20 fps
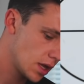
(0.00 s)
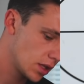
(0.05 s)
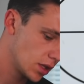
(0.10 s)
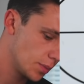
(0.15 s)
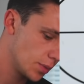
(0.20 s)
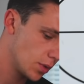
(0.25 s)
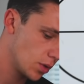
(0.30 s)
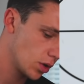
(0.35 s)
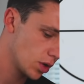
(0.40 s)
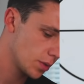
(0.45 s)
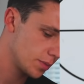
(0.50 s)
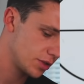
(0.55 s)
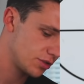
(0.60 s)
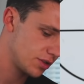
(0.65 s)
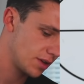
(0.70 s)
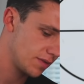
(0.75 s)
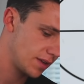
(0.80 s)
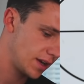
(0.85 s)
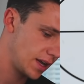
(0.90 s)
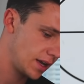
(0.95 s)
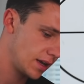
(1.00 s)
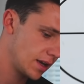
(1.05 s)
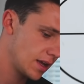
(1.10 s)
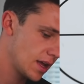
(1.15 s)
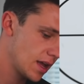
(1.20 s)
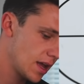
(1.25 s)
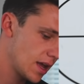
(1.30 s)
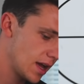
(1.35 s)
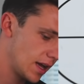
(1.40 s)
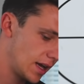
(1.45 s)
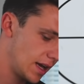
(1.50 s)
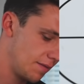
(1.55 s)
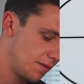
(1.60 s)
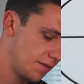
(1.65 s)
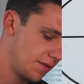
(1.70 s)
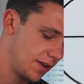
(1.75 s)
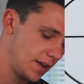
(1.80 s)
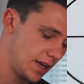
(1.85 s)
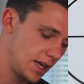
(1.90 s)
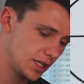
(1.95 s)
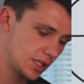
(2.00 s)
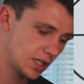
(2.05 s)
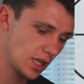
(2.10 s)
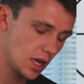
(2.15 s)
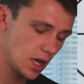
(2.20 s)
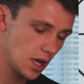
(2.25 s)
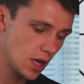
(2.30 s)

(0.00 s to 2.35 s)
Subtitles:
The ball can be driven in and then finished.